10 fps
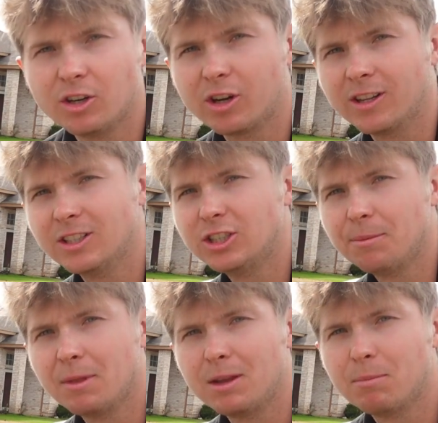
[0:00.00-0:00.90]
You can
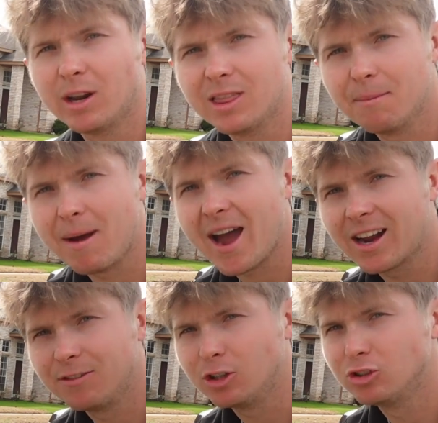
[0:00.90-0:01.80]
legitimately put it in the back
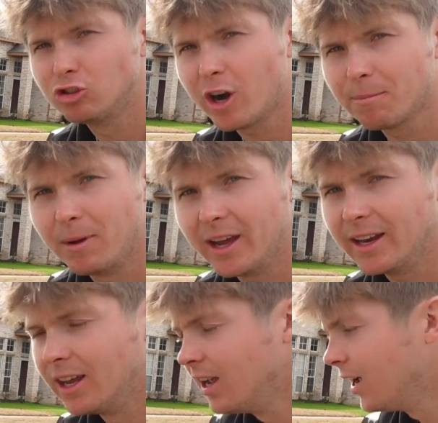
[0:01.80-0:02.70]
of your truck
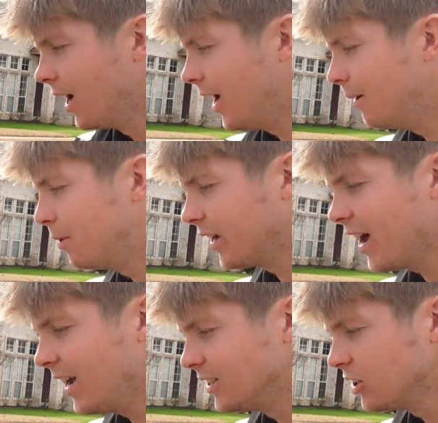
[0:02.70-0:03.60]
bed. But
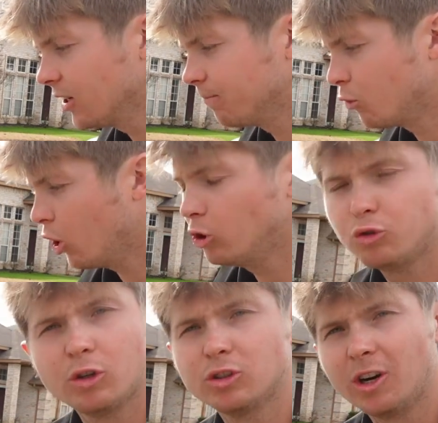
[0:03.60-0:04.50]
guys, look, hose
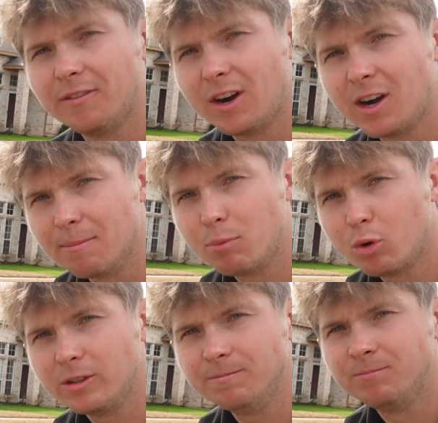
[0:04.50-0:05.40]
reels are very
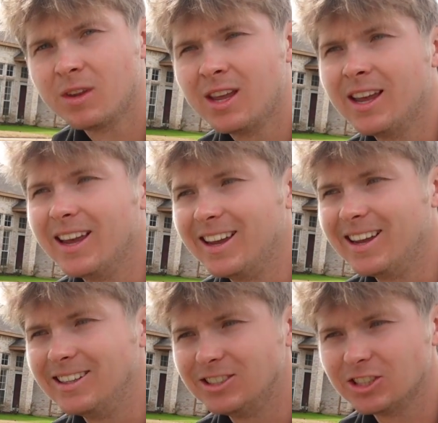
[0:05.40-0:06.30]
important
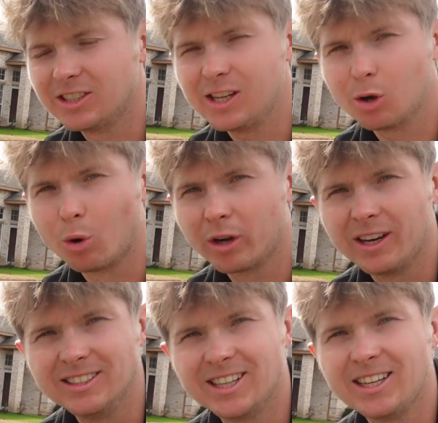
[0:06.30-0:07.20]
in just the
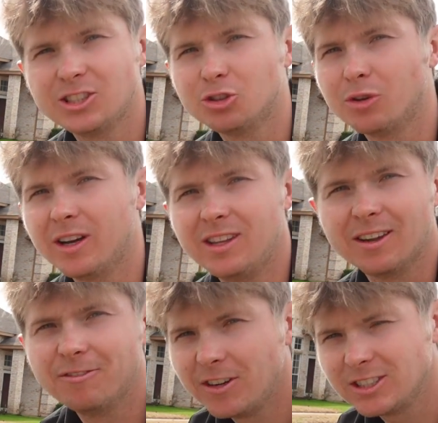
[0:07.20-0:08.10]
organizational and the
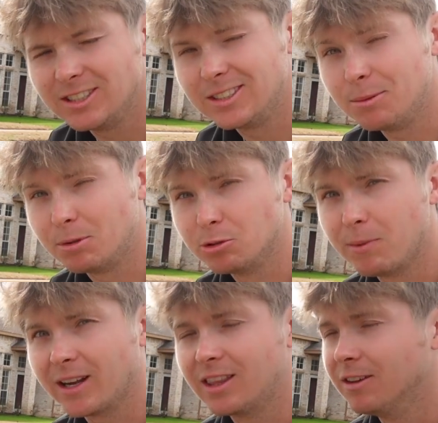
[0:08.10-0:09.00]
efficiency
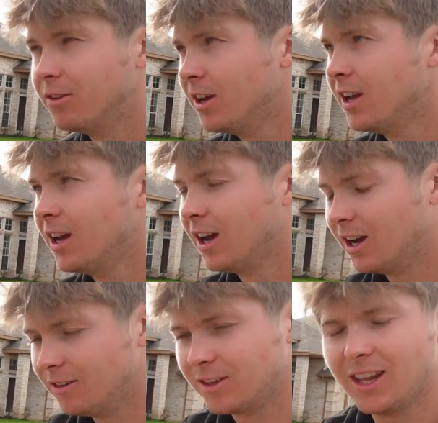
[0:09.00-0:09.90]
perspective
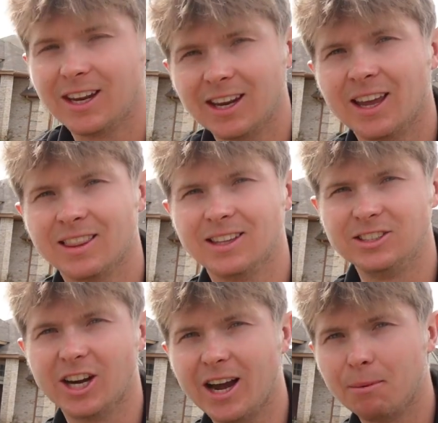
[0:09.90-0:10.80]
of getting the
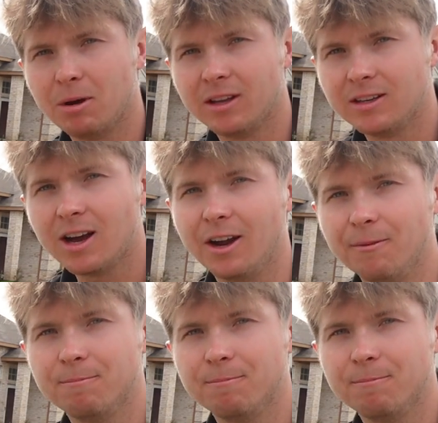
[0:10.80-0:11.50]
job done.